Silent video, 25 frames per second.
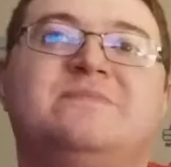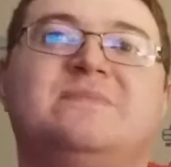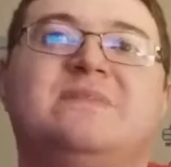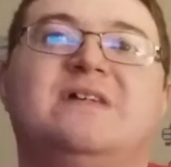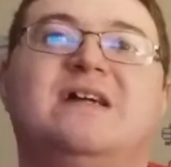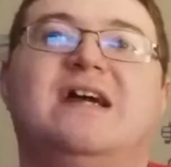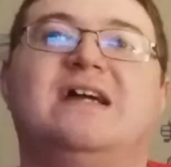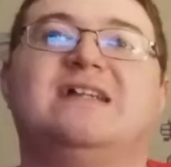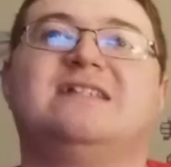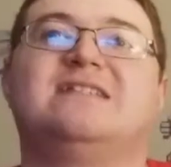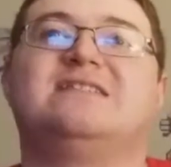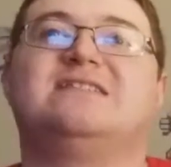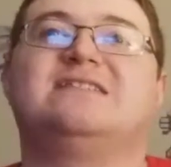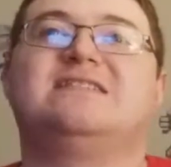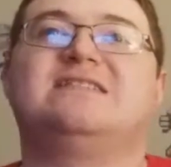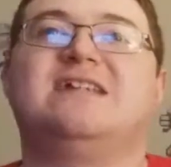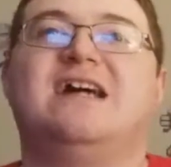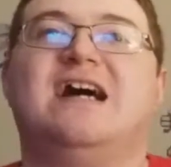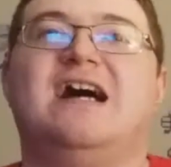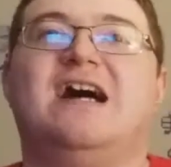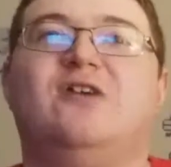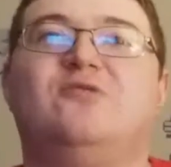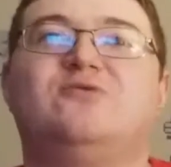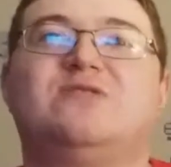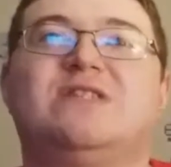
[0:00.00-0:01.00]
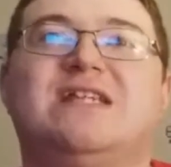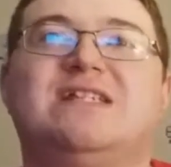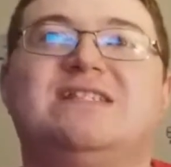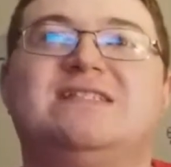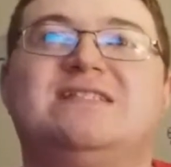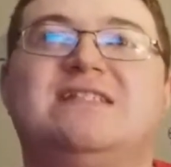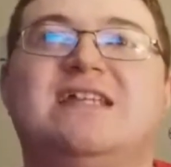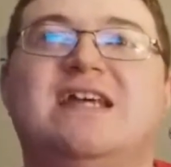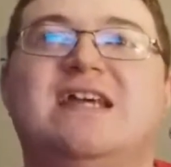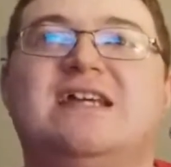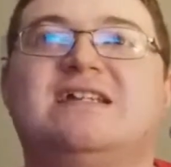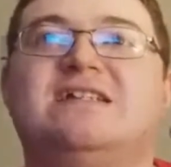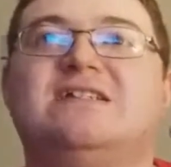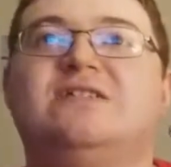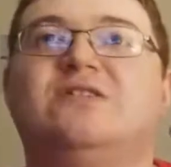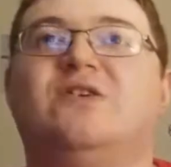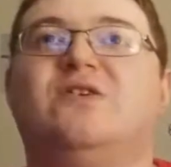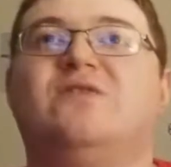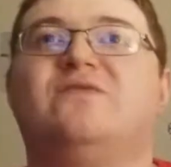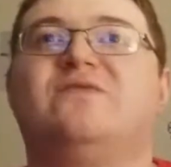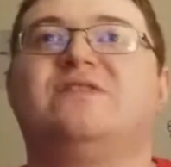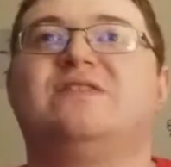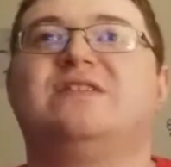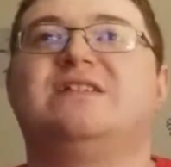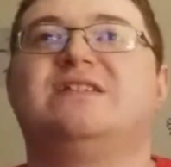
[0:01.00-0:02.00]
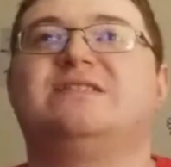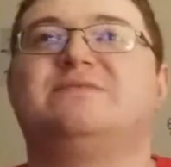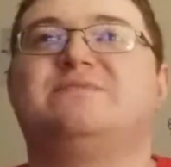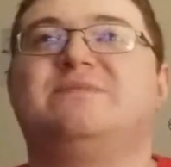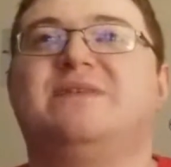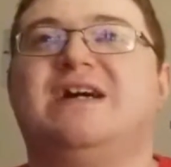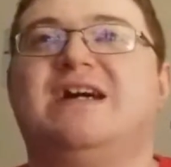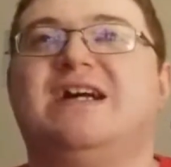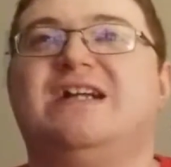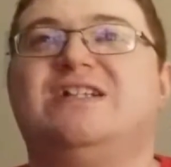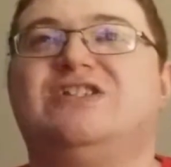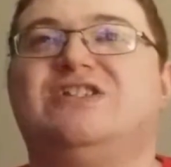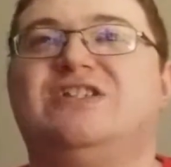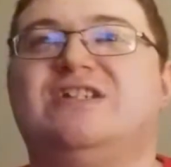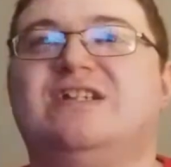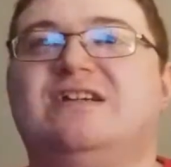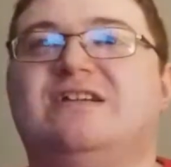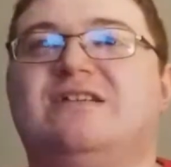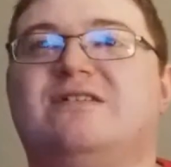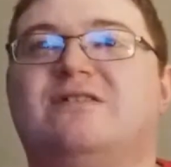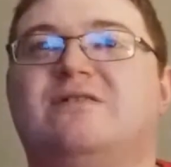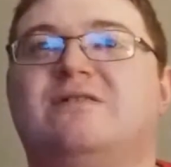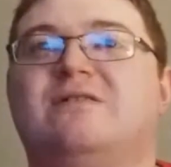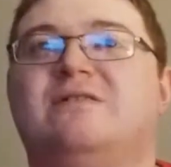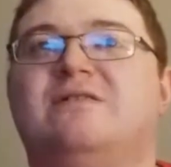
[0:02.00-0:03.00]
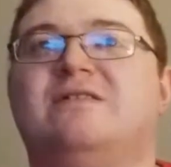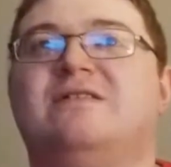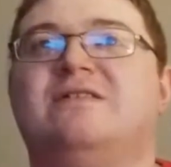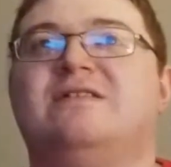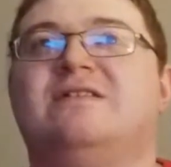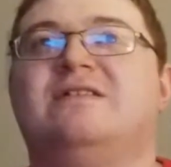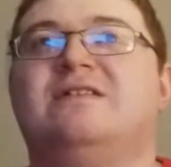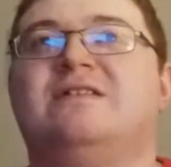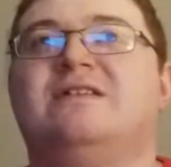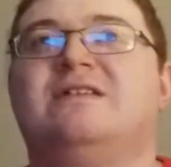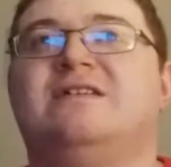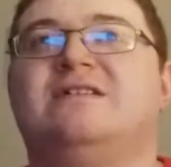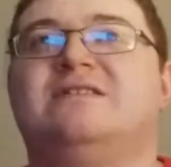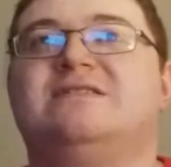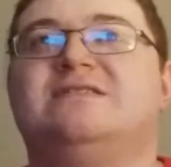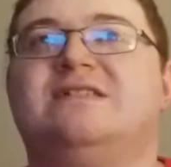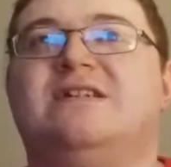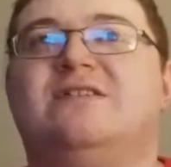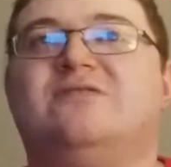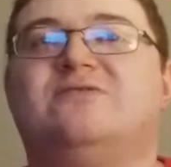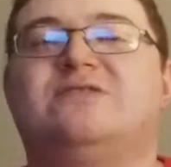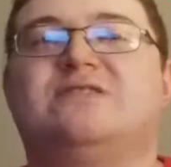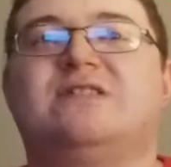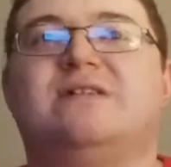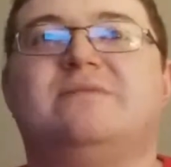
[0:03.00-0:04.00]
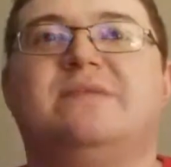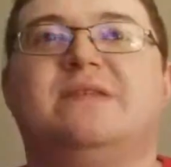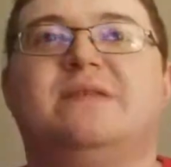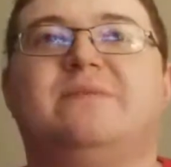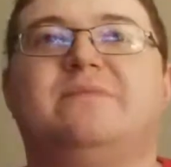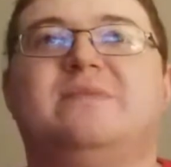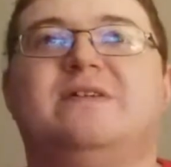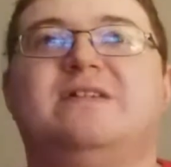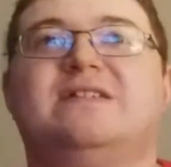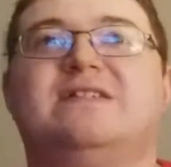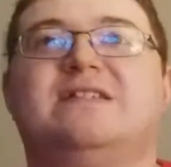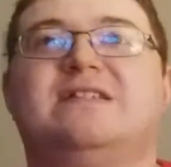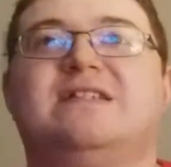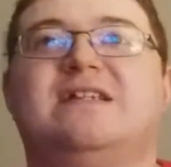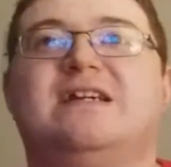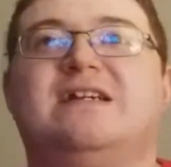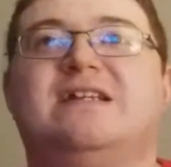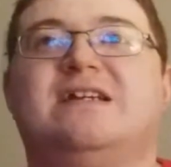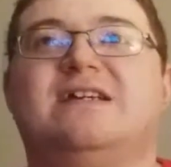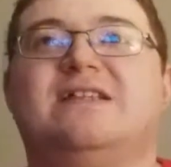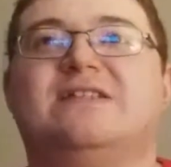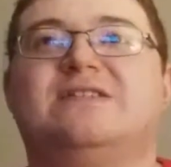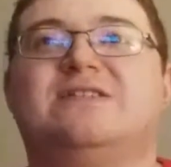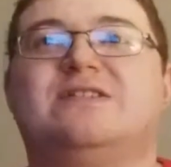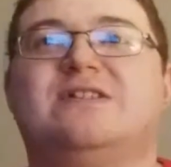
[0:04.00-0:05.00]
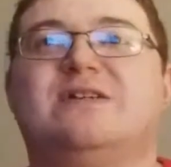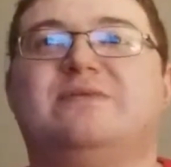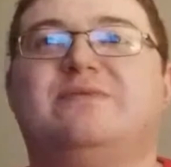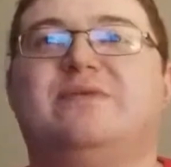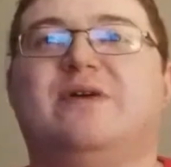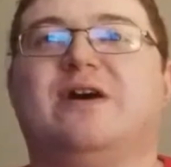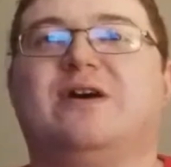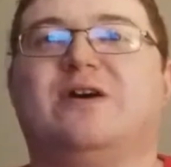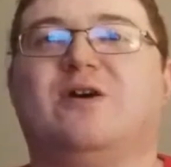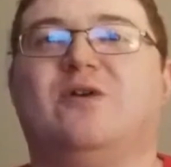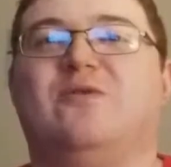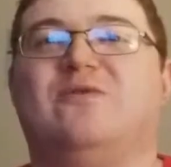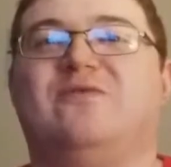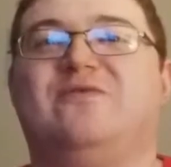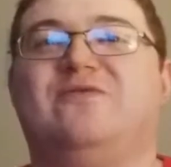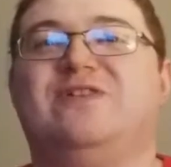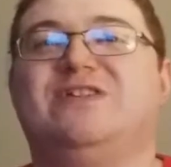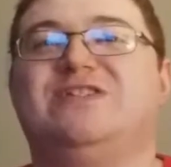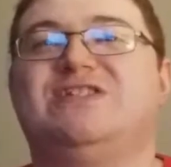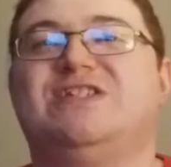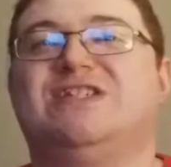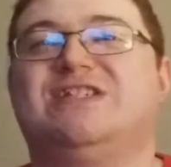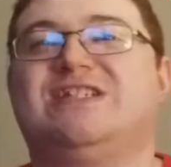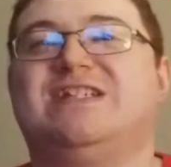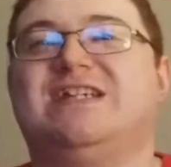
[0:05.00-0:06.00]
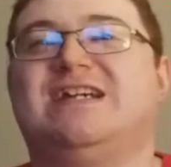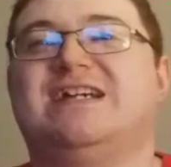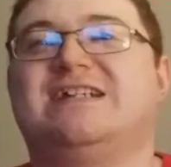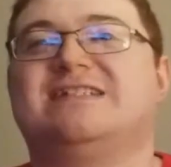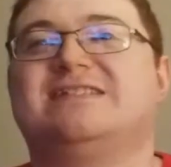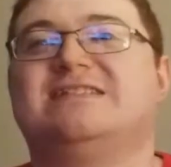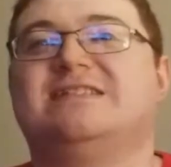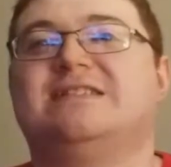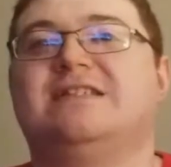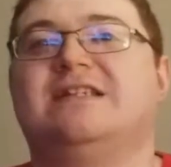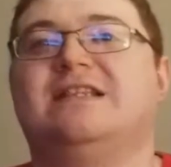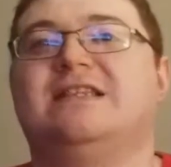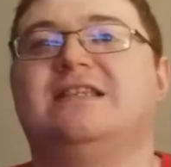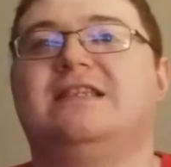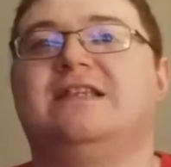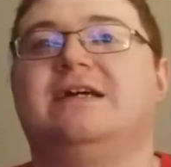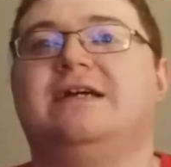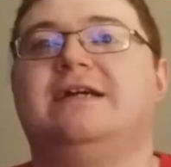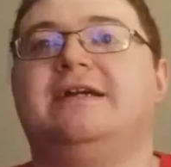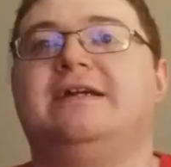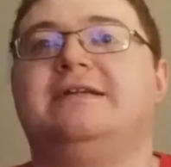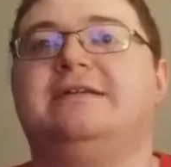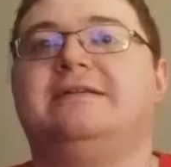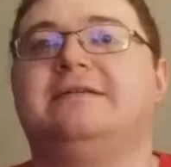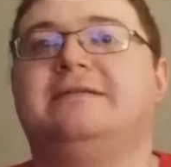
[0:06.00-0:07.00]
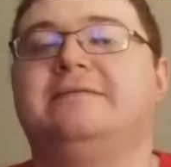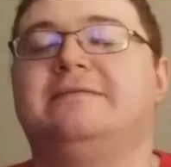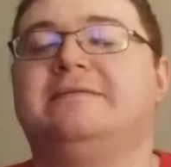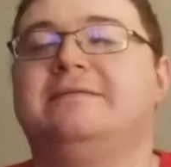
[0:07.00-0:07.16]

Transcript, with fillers: And Styles is taking over this match here. Styles slamming the Miz's head on the turnbuckle, Fish's kick to the leg.